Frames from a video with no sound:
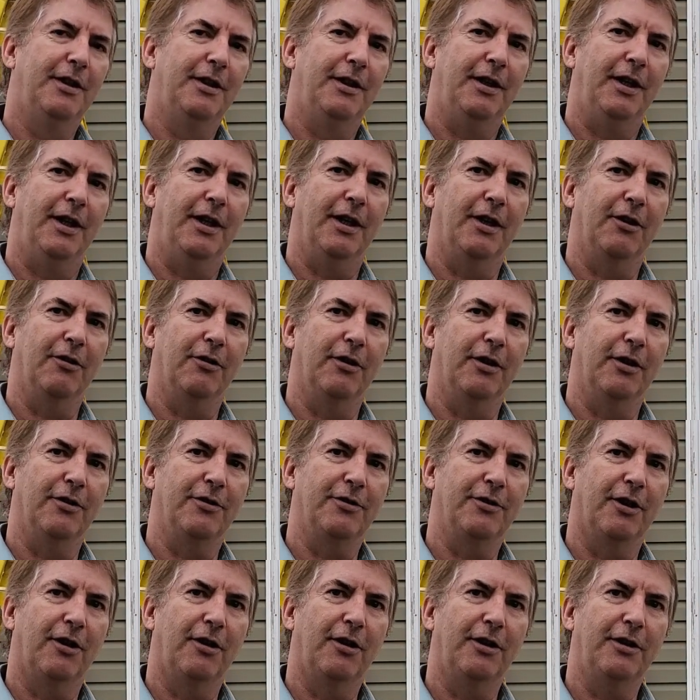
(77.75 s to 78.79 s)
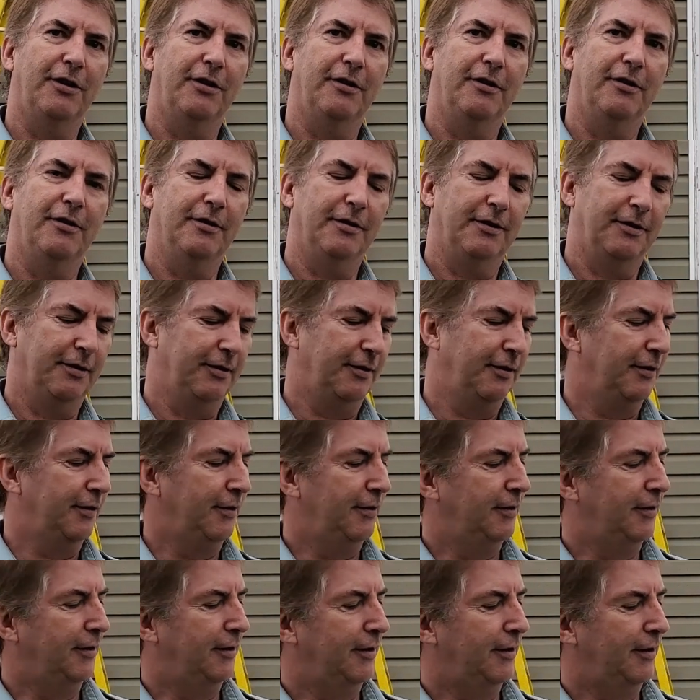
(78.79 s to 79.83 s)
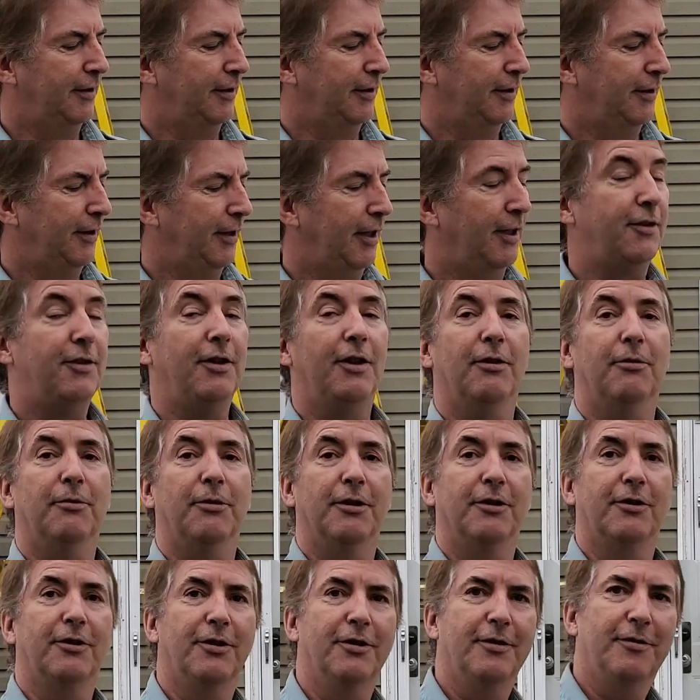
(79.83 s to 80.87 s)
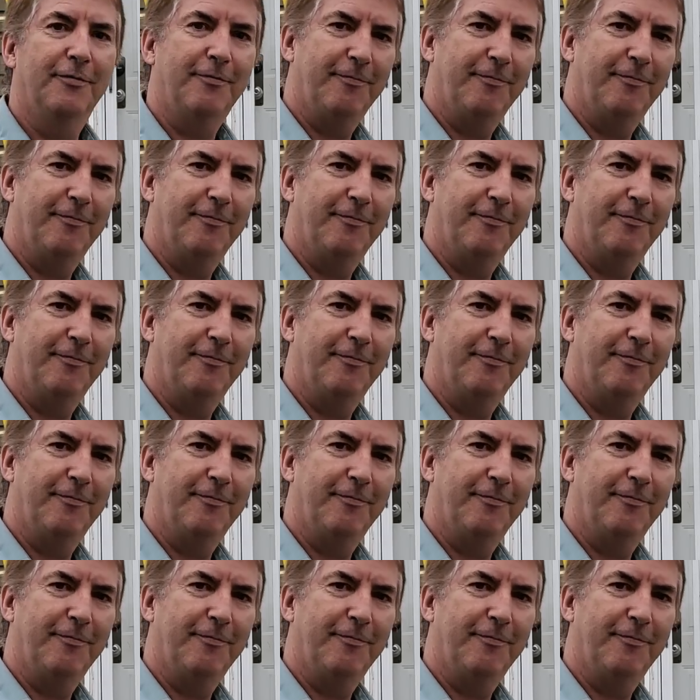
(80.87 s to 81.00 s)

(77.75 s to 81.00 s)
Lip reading: and I'm going to install it and see how it works.